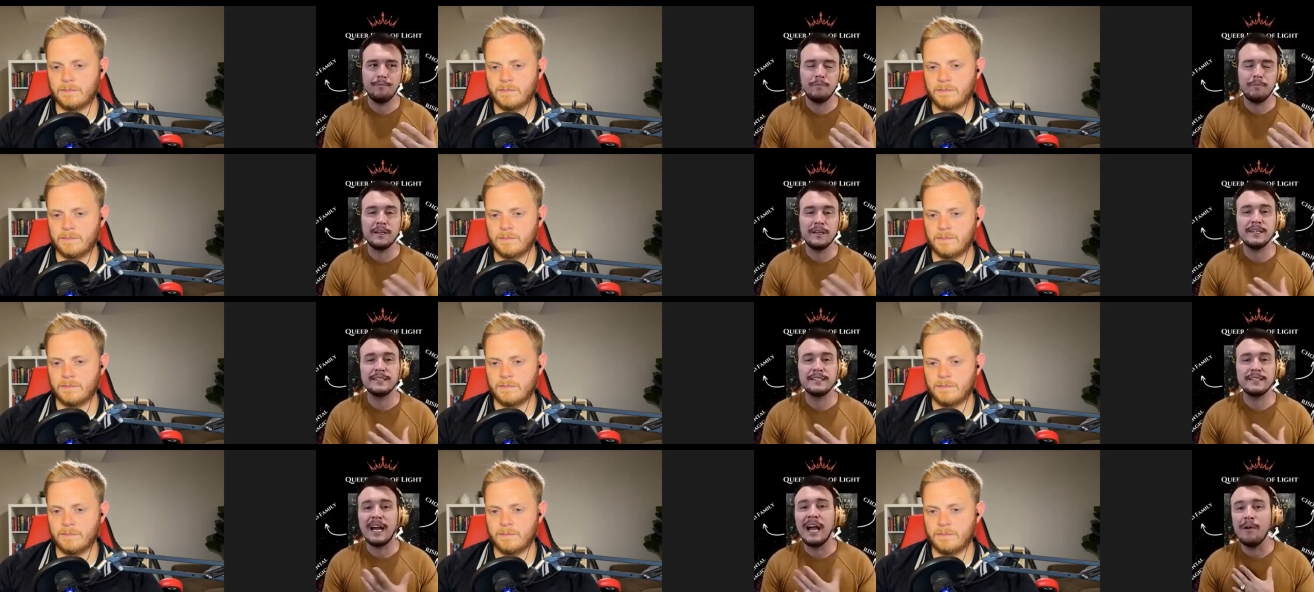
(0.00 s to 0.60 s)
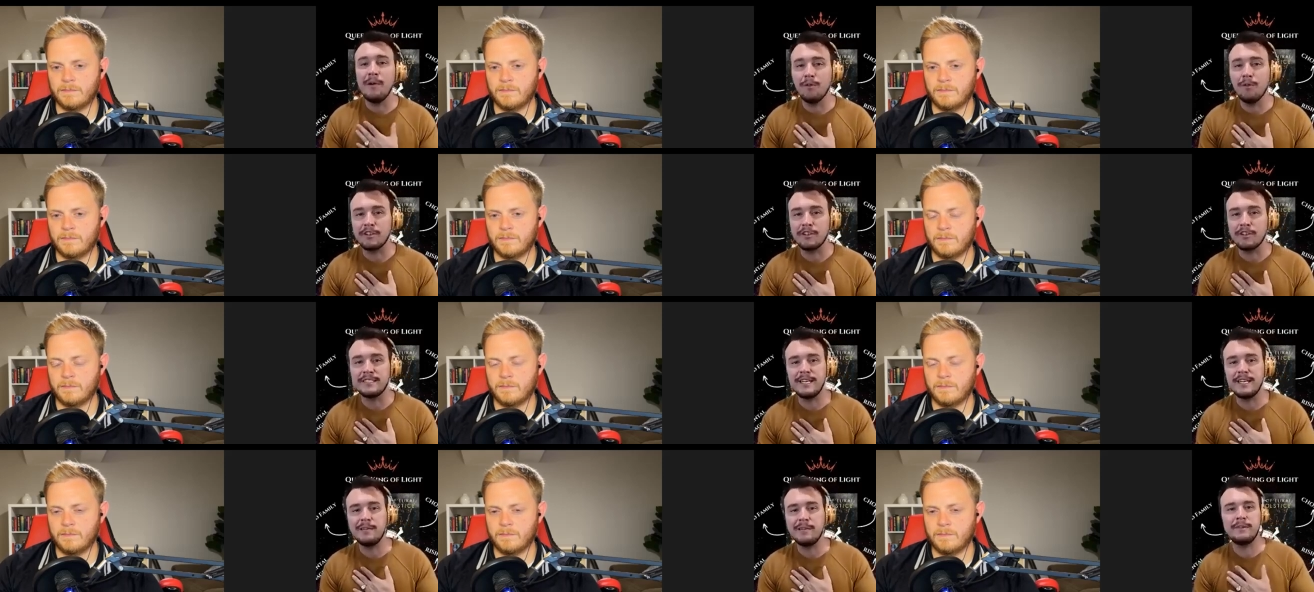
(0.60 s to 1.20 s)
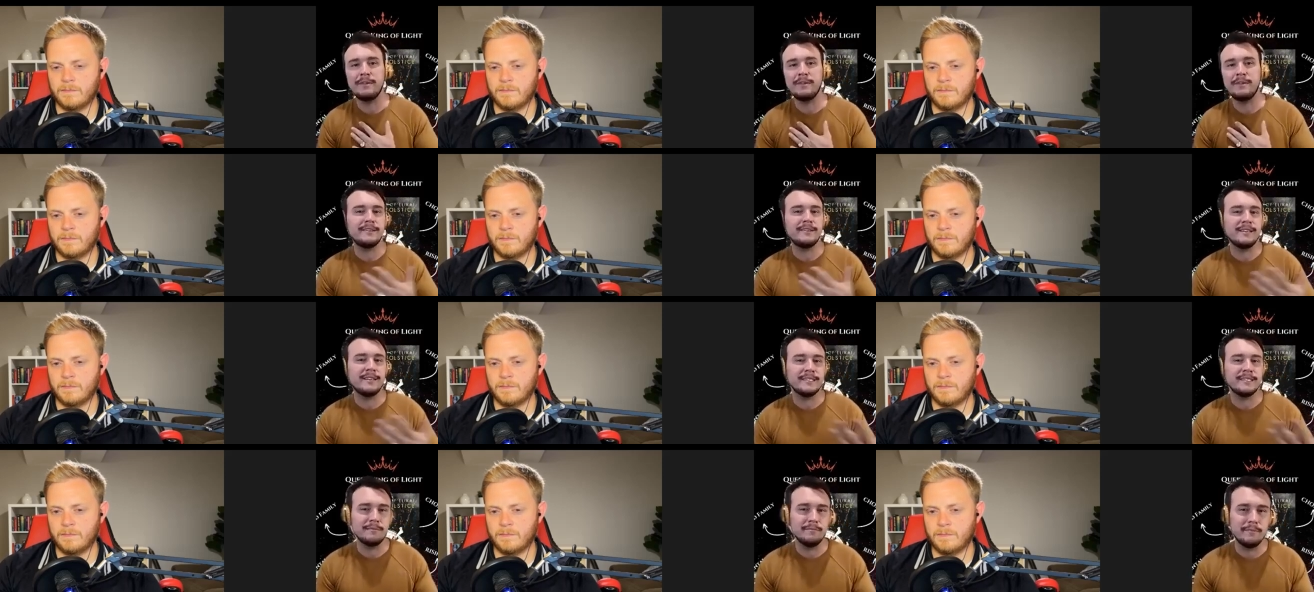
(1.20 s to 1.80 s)
Speaker 1: Because I will understand it, but
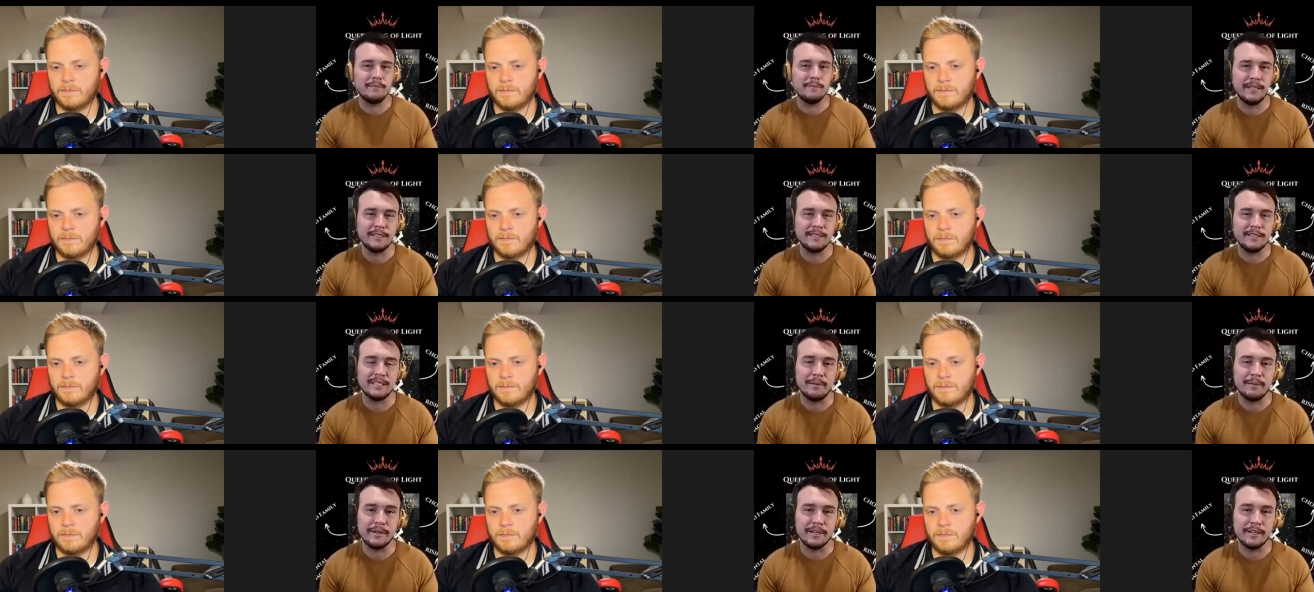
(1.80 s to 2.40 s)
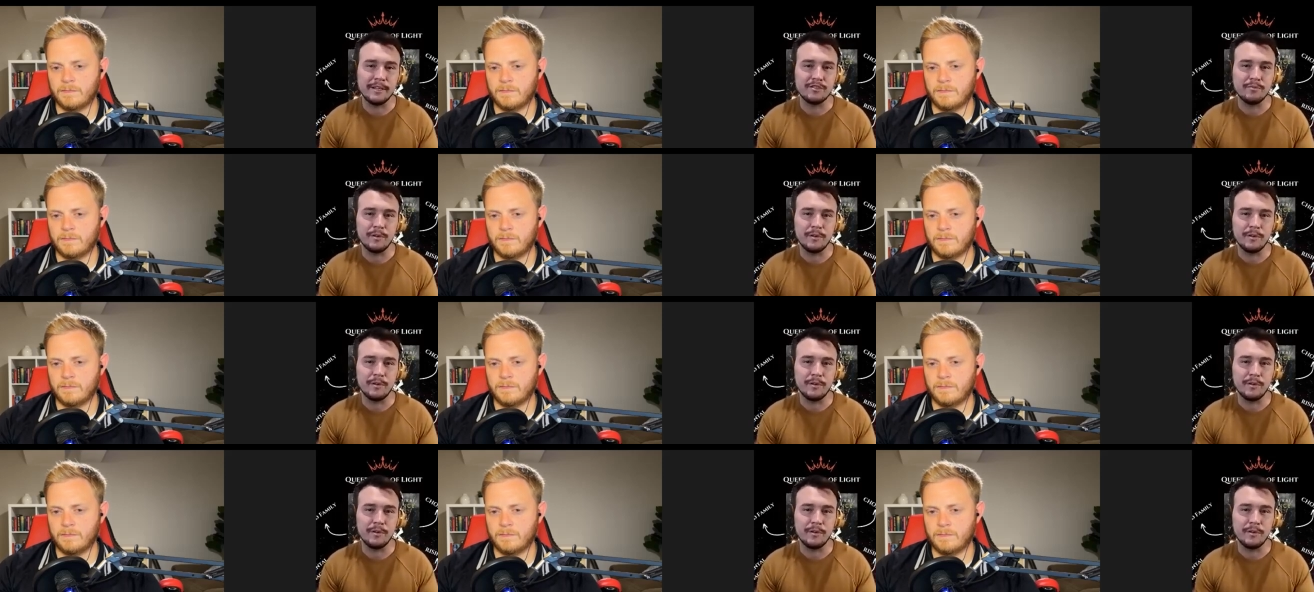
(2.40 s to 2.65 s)
that doesn't mean someone else